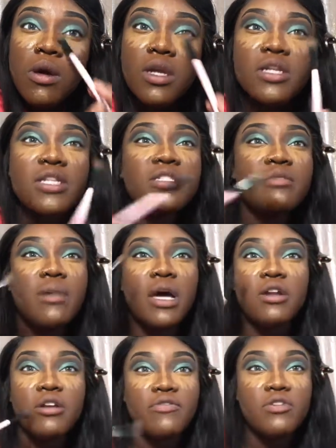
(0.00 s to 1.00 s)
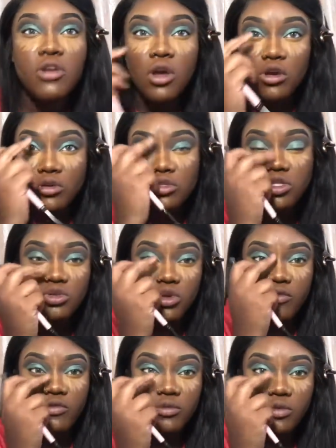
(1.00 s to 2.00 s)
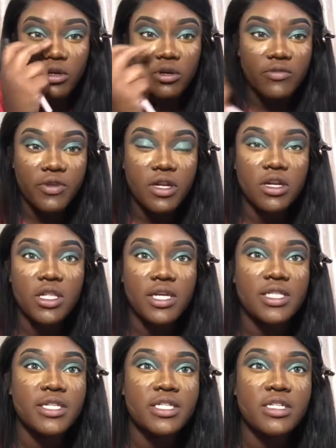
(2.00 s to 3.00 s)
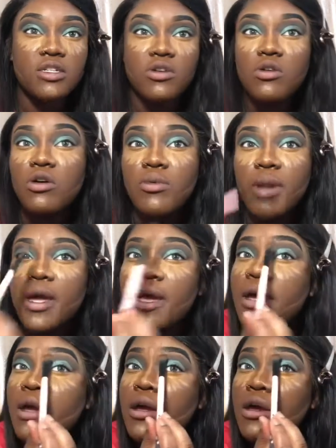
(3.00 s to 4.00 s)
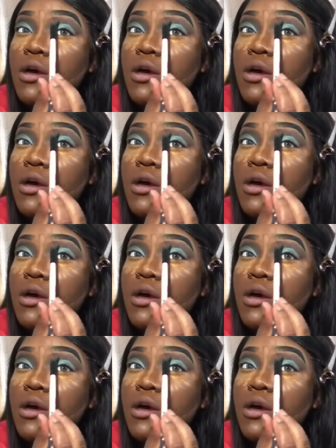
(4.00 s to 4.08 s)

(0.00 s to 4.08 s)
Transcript: And it doesn't matter if you go too overboard over here, like that's gonna go away